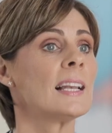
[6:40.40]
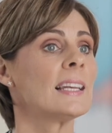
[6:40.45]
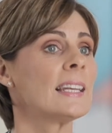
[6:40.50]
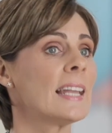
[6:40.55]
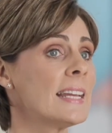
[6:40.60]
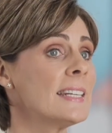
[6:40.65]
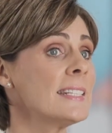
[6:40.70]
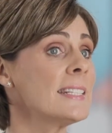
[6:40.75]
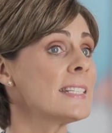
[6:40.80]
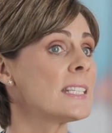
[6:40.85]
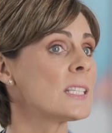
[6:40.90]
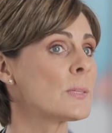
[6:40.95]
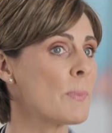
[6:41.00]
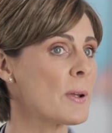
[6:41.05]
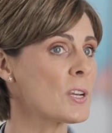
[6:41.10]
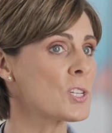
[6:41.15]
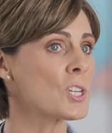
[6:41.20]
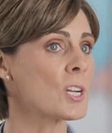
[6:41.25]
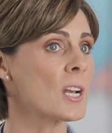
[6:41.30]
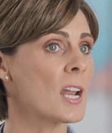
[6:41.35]
Lenders
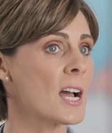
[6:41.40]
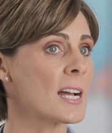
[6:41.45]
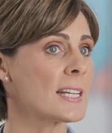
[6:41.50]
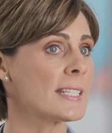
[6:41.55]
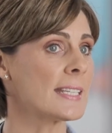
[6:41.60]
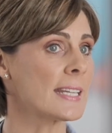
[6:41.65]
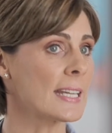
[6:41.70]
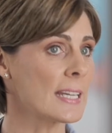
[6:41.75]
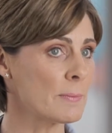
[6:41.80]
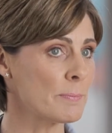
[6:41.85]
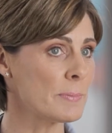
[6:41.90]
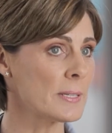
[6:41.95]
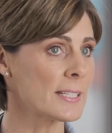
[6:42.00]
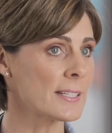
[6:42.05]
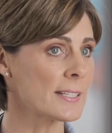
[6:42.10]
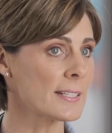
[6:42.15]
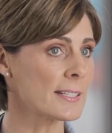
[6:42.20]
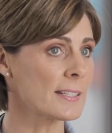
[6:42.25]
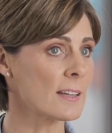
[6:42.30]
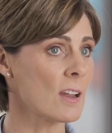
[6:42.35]
specialising in
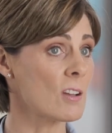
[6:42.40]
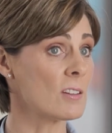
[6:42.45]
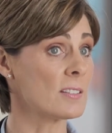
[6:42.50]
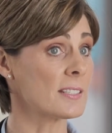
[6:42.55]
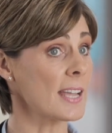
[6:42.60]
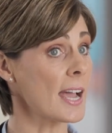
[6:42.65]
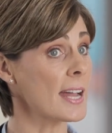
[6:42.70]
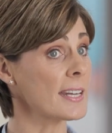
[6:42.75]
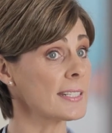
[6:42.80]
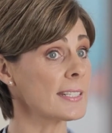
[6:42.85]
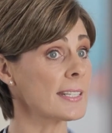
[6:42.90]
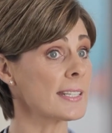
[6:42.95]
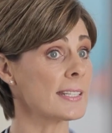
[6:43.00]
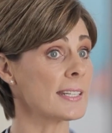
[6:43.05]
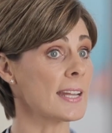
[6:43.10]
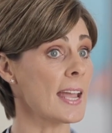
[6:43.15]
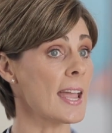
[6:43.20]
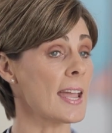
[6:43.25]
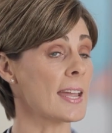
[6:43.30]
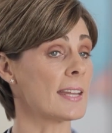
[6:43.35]
business loans
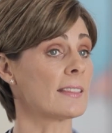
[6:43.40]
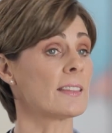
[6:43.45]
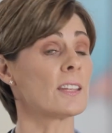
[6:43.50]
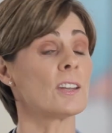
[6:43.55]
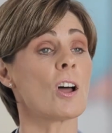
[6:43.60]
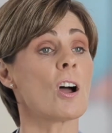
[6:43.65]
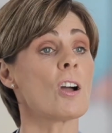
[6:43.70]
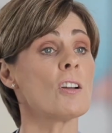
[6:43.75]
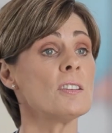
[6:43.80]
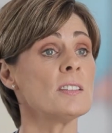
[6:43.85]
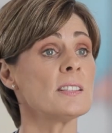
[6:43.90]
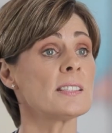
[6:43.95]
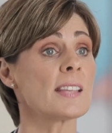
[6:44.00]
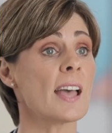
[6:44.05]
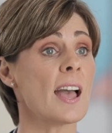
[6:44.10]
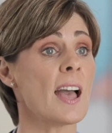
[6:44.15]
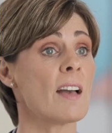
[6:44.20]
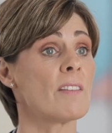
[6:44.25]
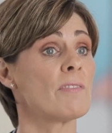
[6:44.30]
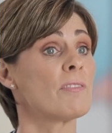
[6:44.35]
understand that owners
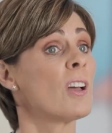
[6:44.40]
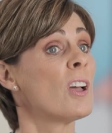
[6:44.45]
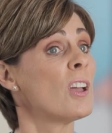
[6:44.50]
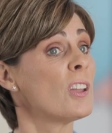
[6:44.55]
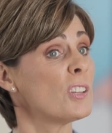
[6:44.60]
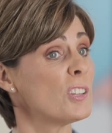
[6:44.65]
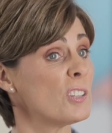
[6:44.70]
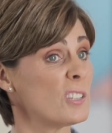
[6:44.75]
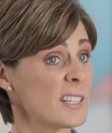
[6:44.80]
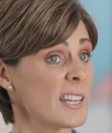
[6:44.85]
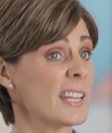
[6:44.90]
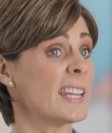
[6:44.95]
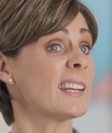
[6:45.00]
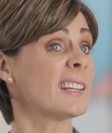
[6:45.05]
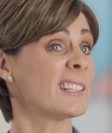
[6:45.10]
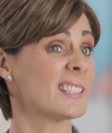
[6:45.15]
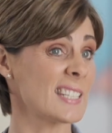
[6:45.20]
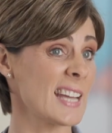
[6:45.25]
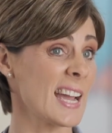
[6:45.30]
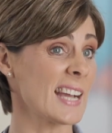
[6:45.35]
have
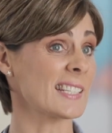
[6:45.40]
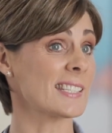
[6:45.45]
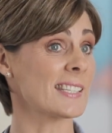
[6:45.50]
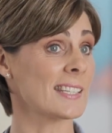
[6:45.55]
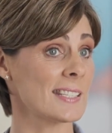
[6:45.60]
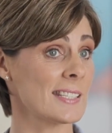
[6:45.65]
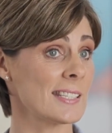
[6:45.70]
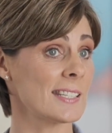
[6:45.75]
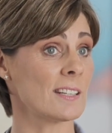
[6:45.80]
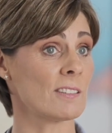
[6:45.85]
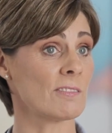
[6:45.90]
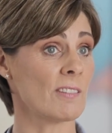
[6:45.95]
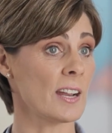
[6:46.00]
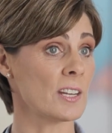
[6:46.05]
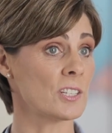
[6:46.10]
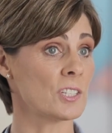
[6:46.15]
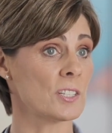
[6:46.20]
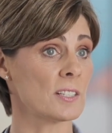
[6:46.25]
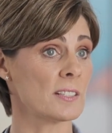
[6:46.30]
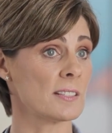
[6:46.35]
unique tax
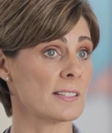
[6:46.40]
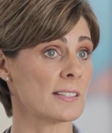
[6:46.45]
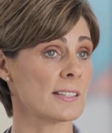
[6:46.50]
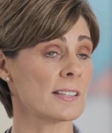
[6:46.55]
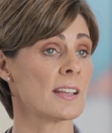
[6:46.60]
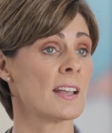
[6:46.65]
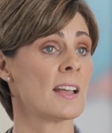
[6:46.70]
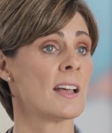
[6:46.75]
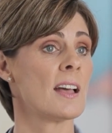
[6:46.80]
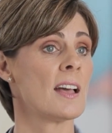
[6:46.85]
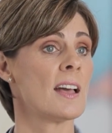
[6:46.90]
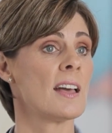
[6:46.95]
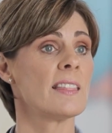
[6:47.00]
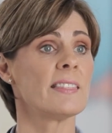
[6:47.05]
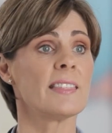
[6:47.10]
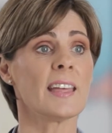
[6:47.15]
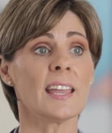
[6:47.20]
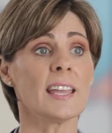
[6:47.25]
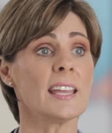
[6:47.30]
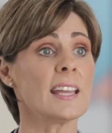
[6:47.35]
considerations.
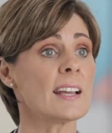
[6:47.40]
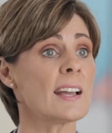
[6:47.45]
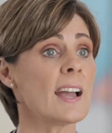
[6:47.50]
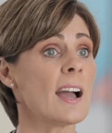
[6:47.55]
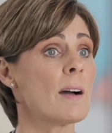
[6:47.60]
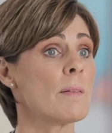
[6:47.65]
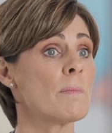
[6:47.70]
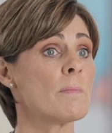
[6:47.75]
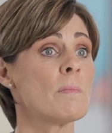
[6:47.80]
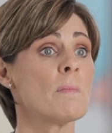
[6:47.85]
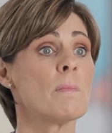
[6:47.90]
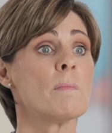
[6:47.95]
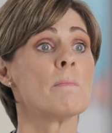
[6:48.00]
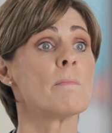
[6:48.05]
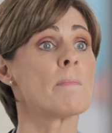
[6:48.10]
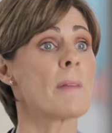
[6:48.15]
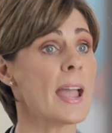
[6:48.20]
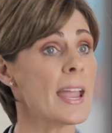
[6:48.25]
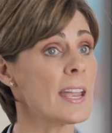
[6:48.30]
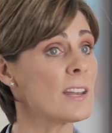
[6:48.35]
Their income
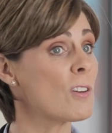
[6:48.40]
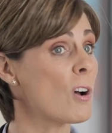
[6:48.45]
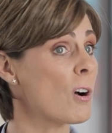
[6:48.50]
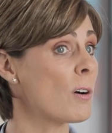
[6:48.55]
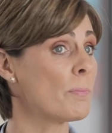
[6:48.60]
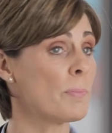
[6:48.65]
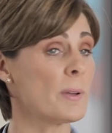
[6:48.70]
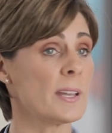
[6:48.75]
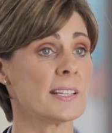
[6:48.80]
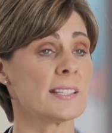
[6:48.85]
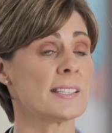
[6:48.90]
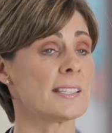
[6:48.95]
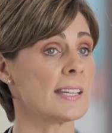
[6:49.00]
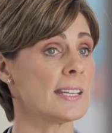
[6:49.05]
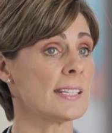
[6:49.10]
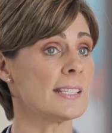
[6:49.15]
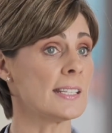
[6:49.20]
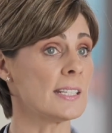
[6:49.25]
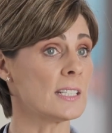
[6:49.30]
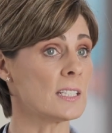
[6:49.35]
may not be as
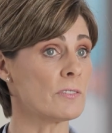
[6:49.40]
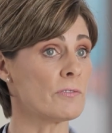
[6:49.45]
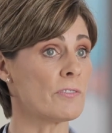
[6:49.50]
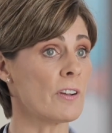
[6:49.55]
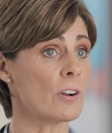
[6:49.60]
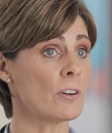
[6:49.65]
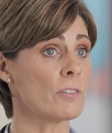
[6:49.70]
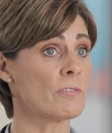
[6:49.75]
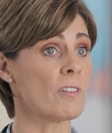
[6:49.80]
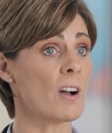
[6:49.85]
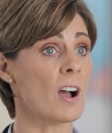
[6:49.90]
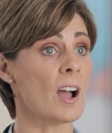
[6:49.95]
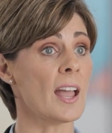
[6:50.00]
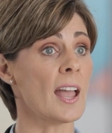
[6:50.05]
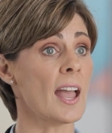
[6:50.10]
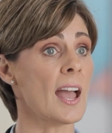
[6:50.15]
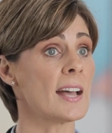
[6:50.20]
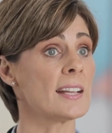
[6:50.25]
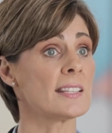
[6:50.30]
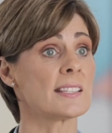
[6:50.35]
easy to verify
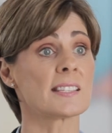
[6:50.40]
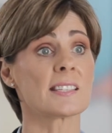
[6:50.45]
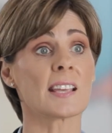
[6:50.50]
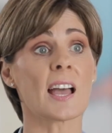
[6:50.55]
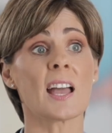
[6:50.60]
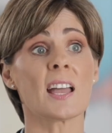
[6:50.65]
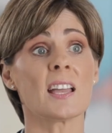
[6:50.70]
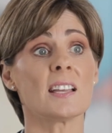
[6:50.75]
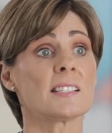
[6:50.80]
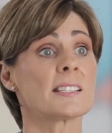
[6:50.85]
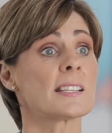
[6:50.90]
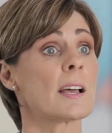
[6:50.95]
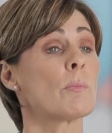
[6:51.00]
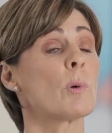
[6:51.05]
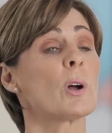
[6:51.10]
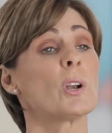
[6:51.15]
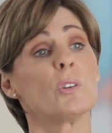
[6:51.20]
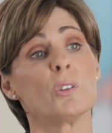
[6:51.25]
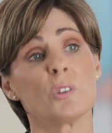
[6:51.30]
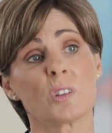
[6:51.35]
as, say,
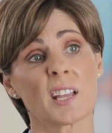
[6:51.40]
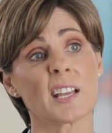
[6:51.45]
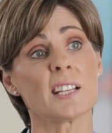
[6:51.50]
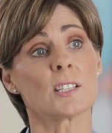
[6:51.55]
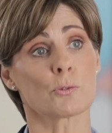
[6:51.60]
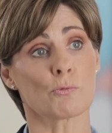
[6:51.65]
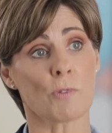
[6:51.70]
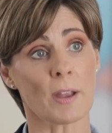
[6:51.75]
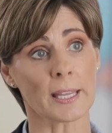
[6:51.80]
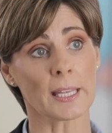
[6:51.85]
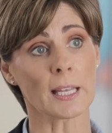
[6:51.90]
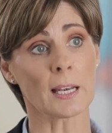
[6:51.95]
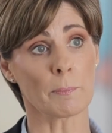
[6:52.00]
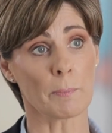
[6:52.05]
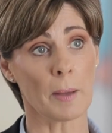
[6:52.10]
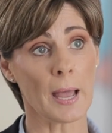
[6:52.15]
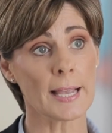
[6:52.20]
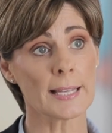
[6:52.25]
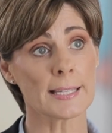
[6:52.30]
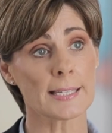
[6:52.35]
someone who gets regular
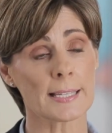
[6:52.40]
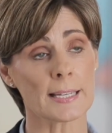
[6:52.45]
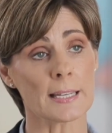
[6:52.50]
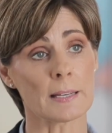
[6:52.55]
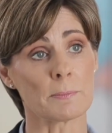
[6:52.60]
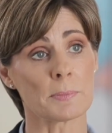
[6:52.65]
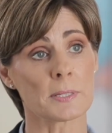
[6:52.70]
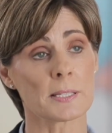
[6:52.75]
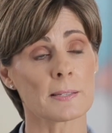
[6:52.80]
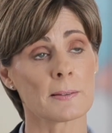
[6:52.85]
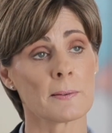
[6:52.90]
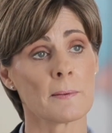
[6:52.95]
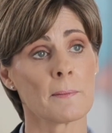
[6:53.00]
pay slips.